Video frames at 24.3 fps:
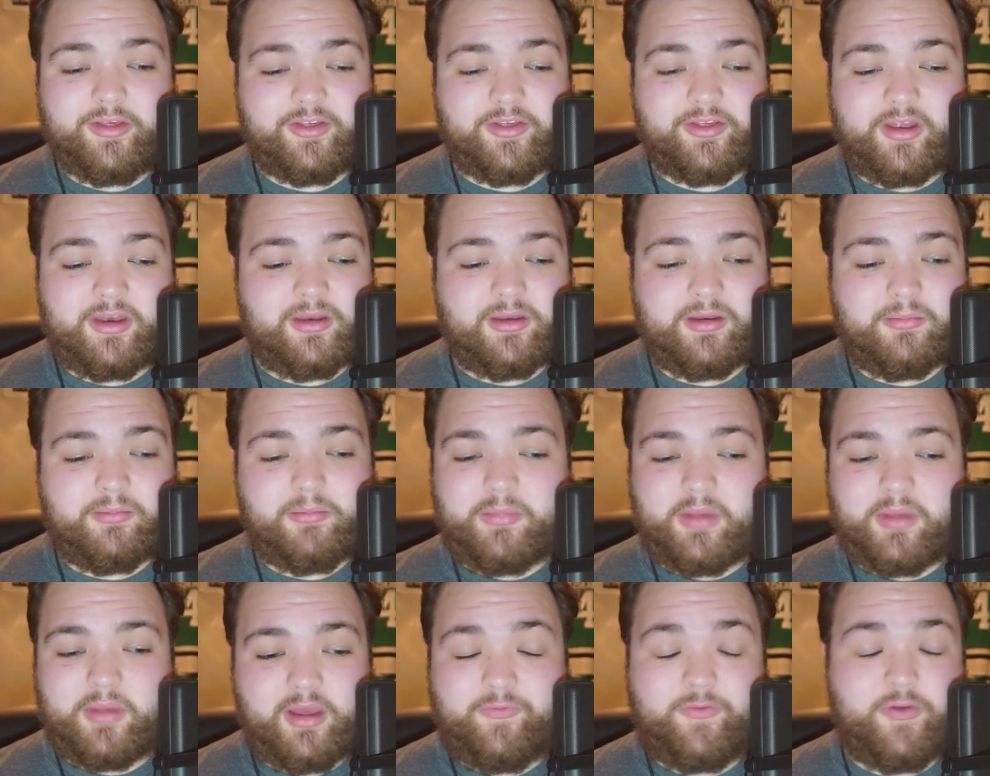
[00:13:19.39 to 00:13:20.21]
And
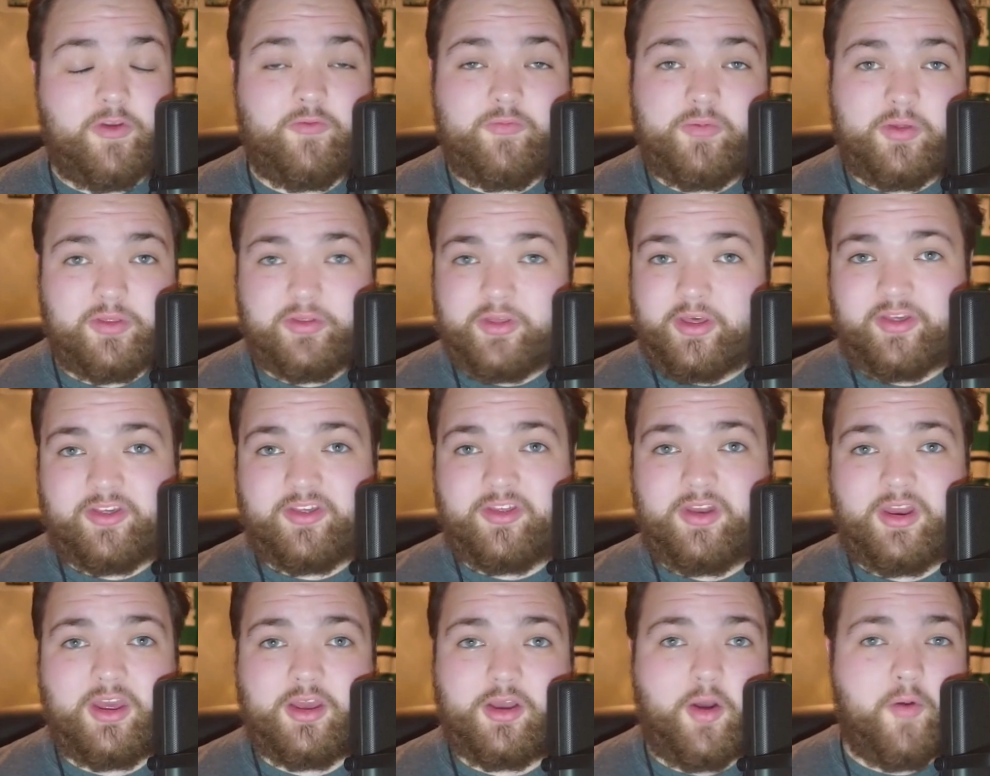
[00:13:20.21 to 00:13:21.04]
if you've been
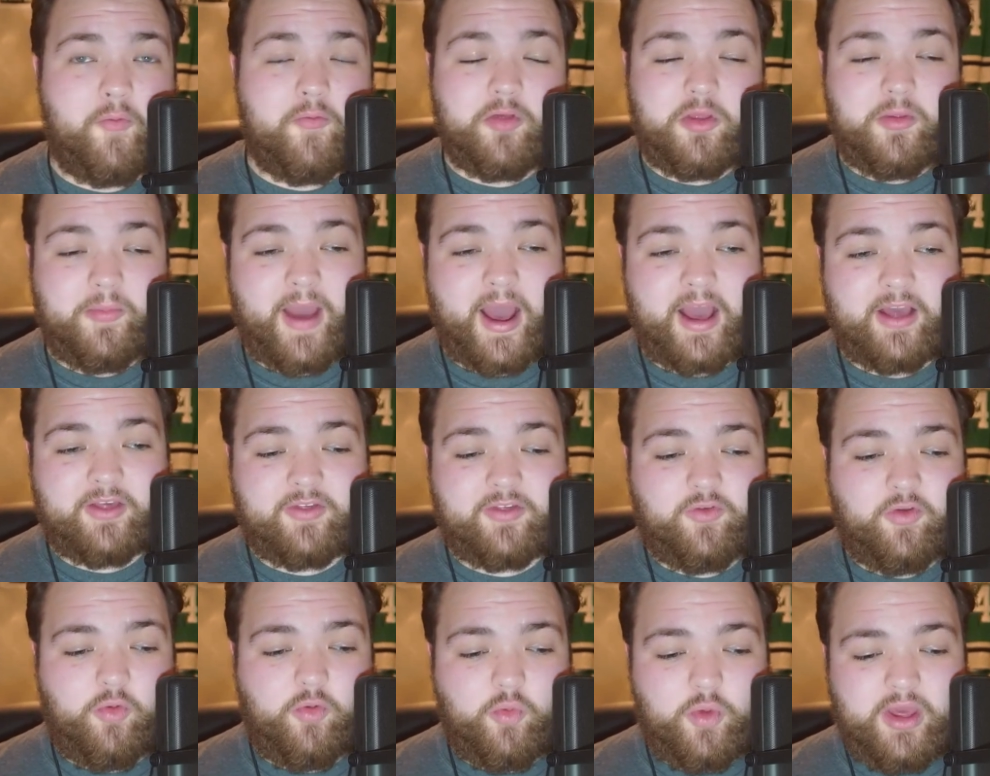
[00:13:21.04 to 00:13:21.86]
listening over the past
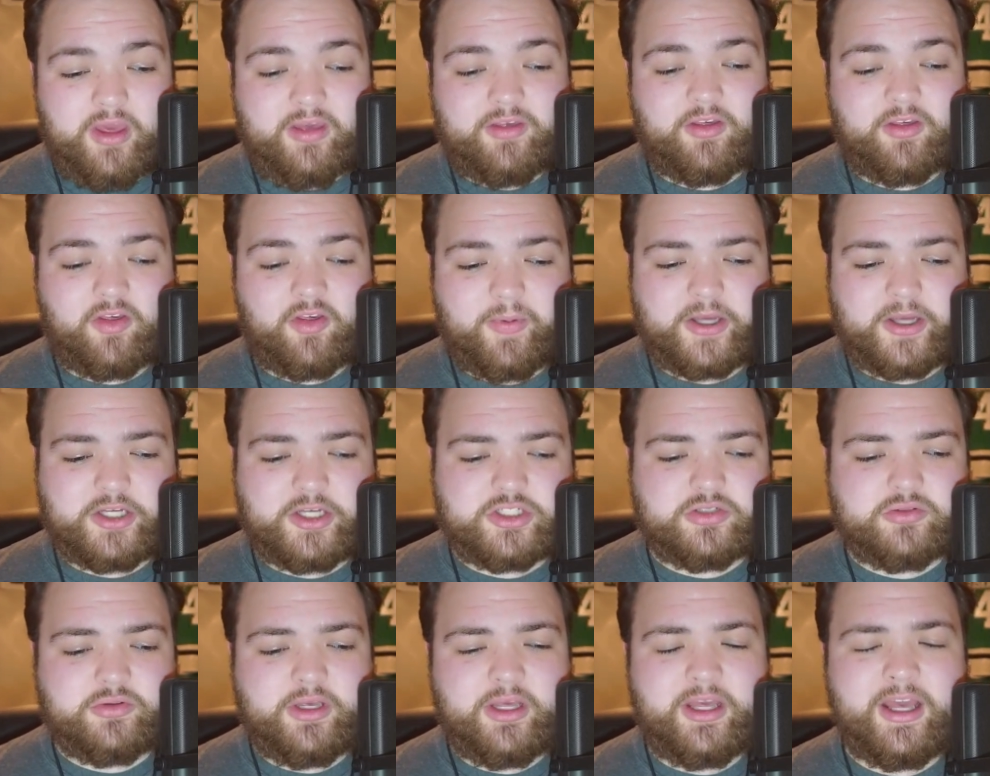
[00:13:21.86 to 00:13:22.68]
few weeks,
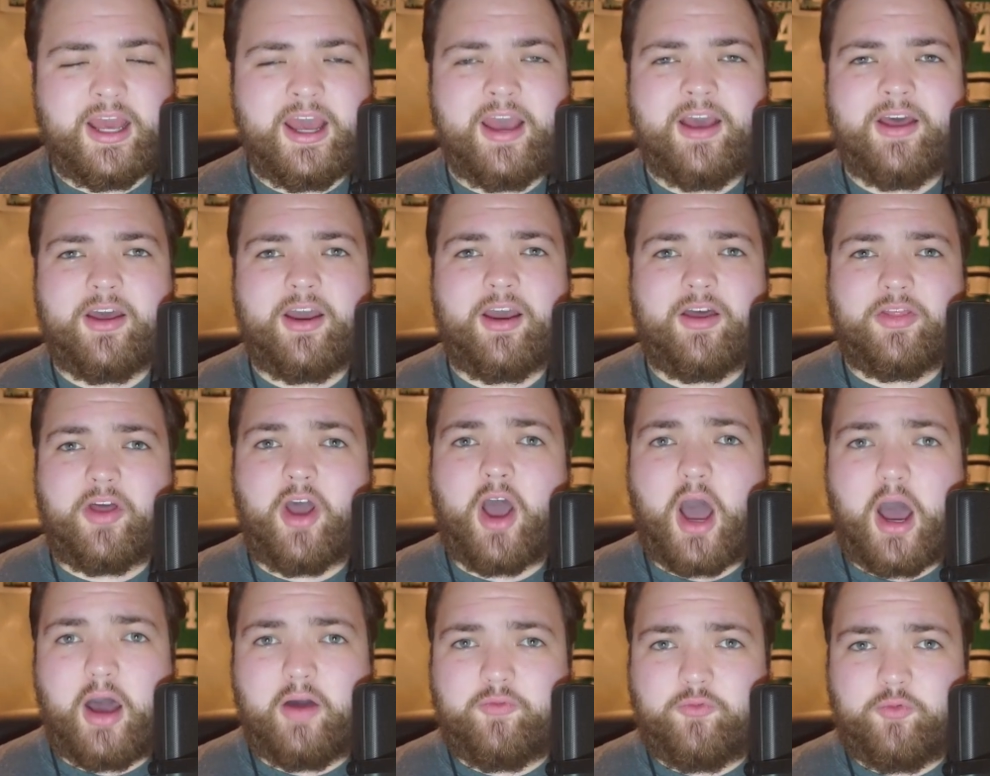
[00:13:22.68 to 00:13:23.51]
especially the
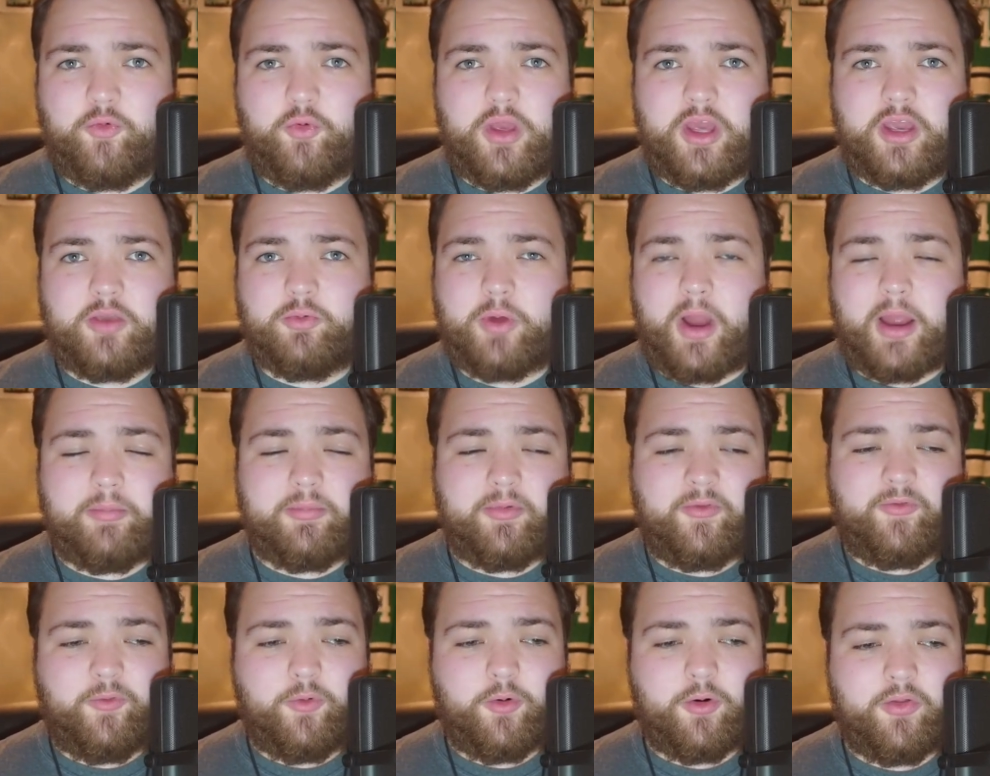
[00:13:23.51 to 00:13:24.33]
off week right
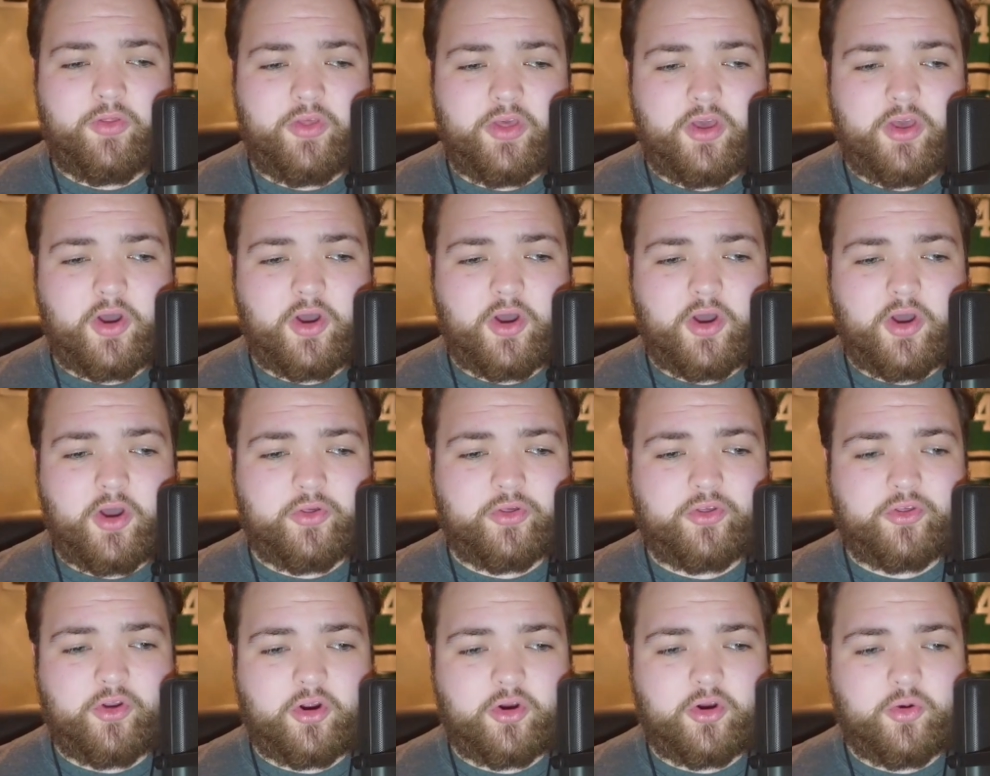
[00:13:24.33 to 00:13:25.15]
before the
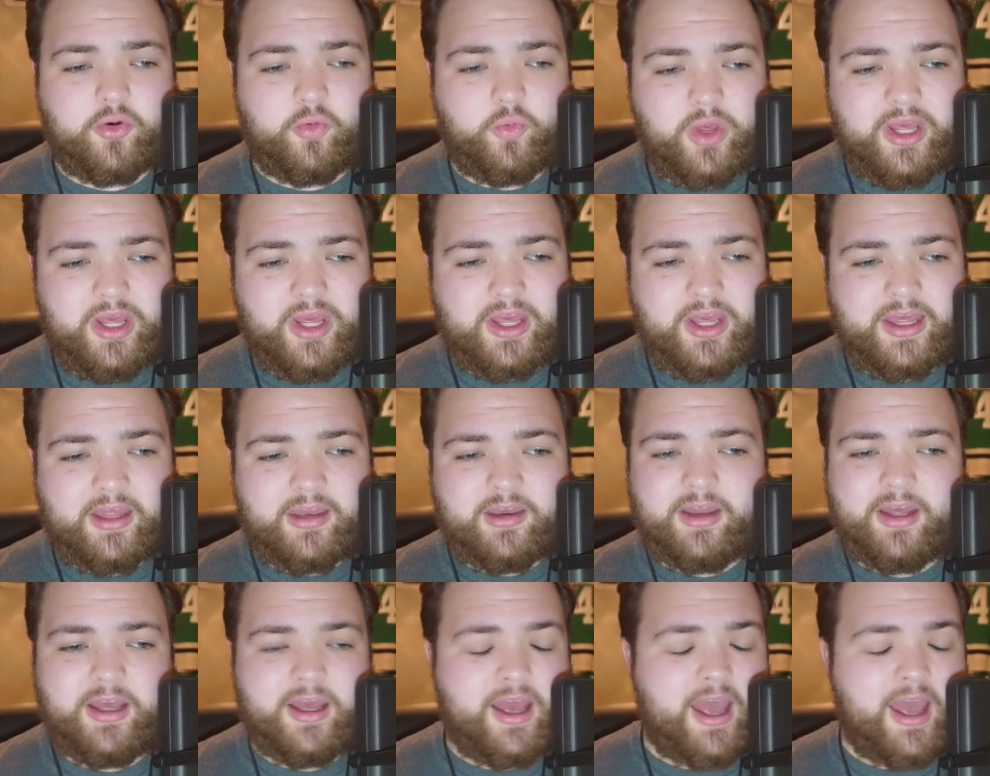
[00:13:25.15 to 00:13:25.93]
All-Star weekend,